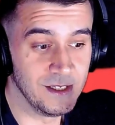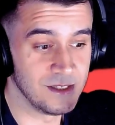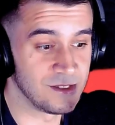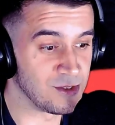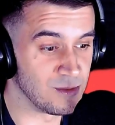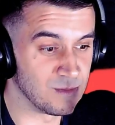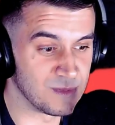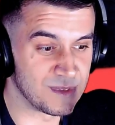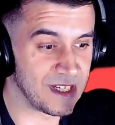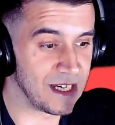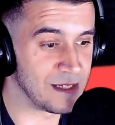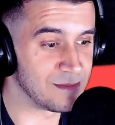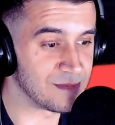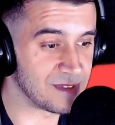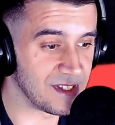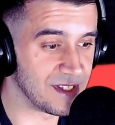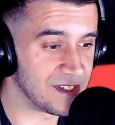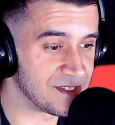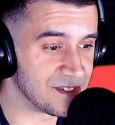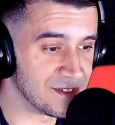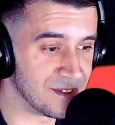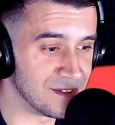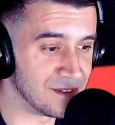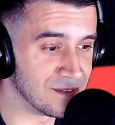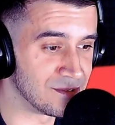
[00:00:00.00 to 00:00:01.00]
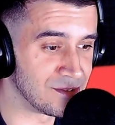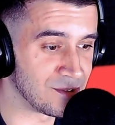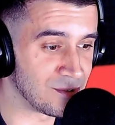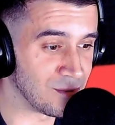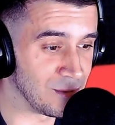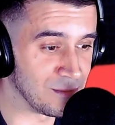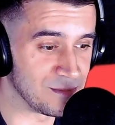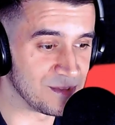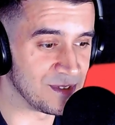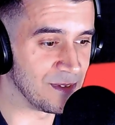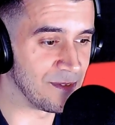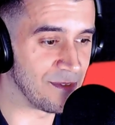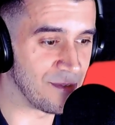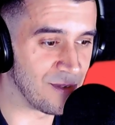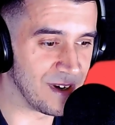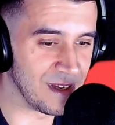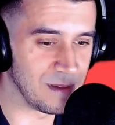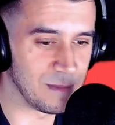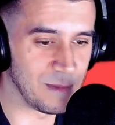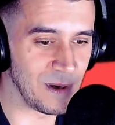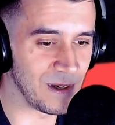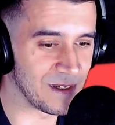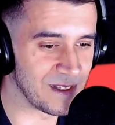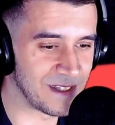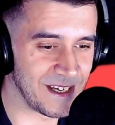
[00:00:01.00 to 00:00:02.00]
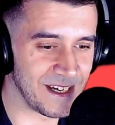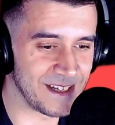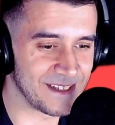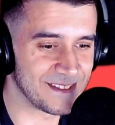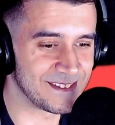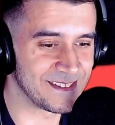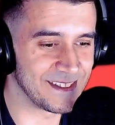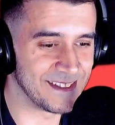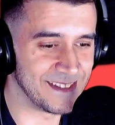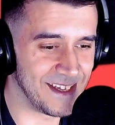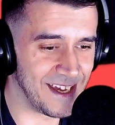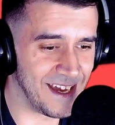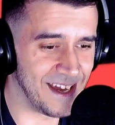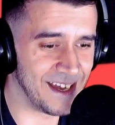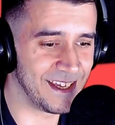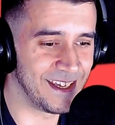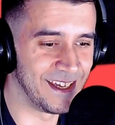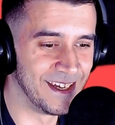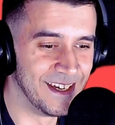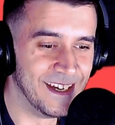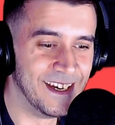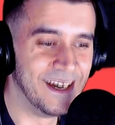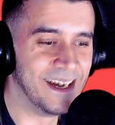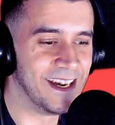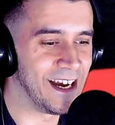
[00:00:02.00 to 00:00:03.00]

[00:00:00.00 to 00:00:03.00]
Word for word: sometimes listening to up to three podcasts a day,